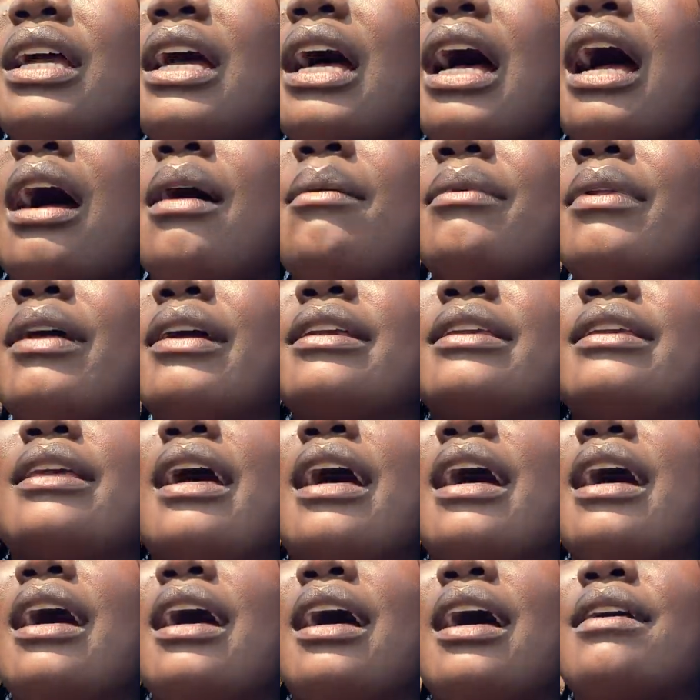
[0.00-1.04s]
I'm like, yeah,
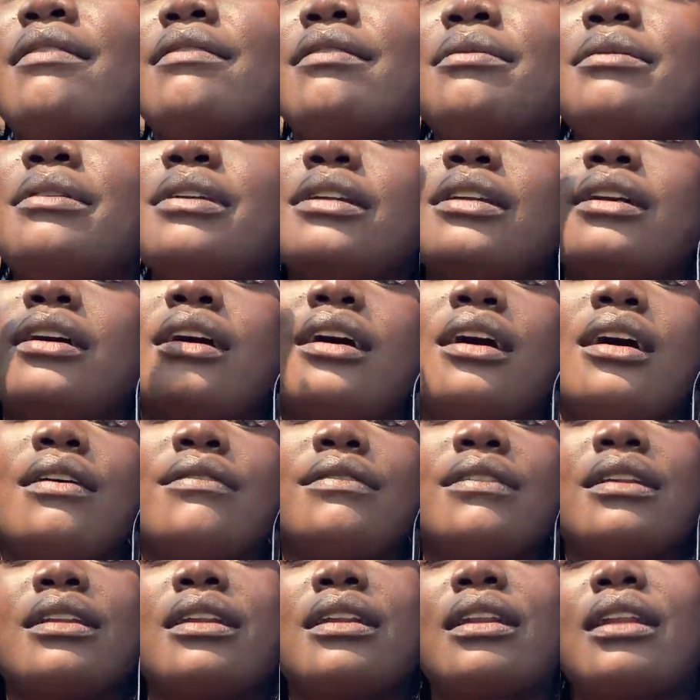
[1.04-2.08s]
I have a week off,
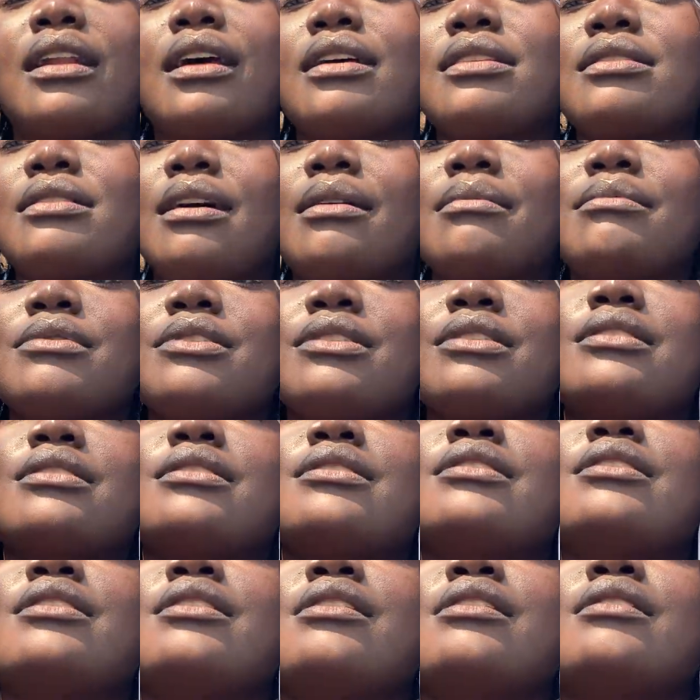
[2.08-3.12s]
da, da, da, so I'm
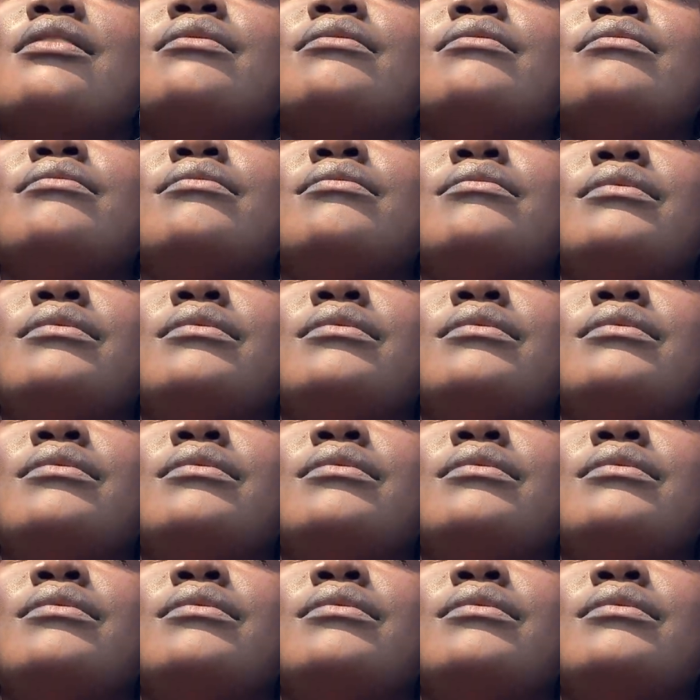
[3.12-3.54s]
just, you know,